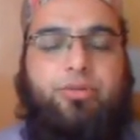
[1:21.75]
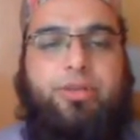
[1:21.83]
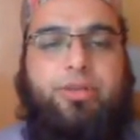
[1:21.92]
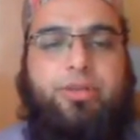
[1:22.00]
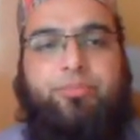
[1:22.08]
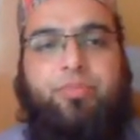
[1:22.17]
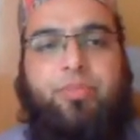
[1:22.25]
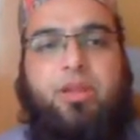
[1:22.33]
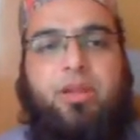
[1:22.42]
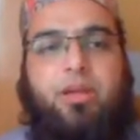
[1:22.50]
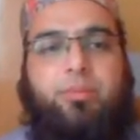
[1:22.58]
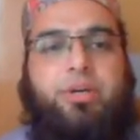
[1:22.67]
Okay,
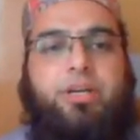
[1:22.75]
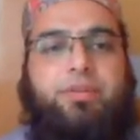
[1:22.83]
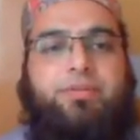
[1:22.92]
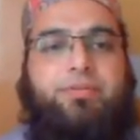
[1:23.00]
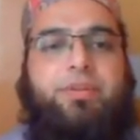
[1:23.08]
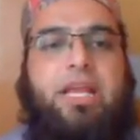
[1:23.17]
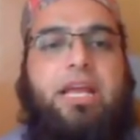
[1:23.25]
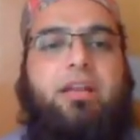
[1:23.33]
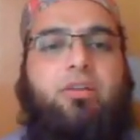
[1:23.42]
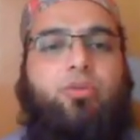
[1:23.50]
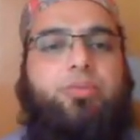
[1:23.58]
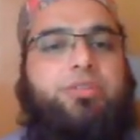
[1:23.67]
but if
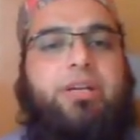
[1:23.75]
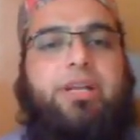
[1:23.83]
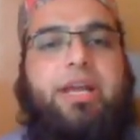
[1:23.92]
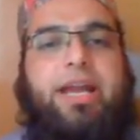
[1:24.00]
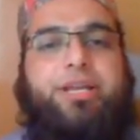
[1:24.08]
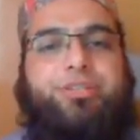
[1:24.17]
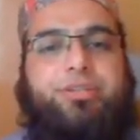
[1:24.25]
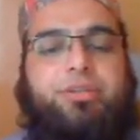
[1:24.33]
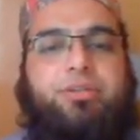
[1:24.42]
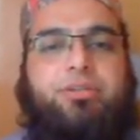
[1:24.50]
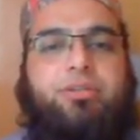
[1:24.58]
phenyl group is attached